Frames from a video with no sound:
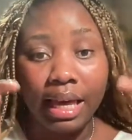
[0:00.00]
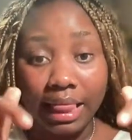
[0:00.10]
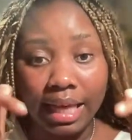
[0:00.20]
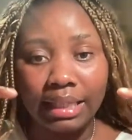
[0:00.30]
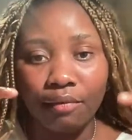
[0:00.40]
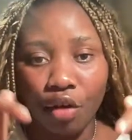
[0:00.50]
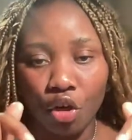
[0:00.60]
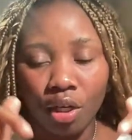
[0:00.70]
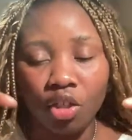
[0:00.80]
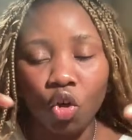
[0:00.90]
in this
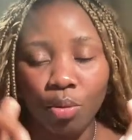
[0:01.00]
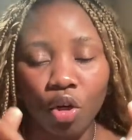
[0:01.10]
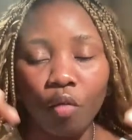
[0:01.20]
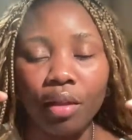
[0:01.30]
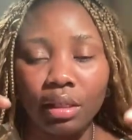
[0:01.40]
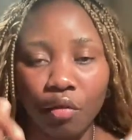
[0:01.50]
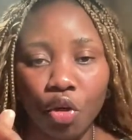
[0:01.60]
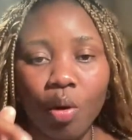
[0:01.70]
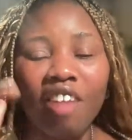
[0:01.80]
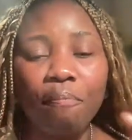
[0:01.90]
video, description of this
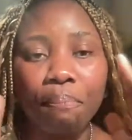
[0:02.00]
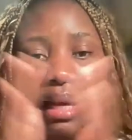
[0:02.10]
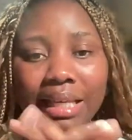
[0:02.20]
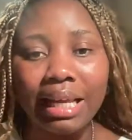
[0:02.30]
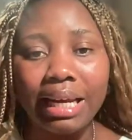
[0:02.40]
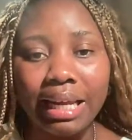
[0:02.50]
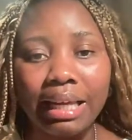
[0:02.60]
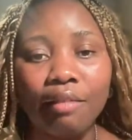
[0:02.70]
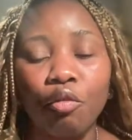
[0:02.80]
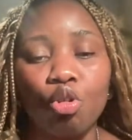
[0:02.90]
video, I've pinned a
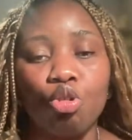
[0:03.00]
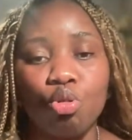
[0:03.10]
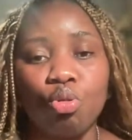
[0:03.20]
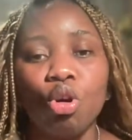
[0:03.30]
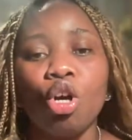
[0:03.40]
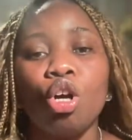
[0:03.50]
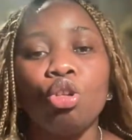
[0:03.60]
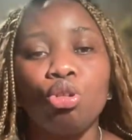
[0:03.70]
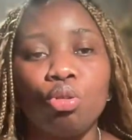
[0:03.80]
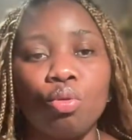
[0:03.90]
link for you
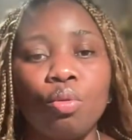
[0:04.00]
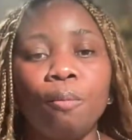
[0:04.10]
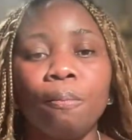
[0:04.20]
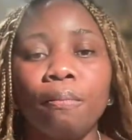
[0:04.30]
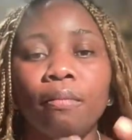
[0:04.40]
to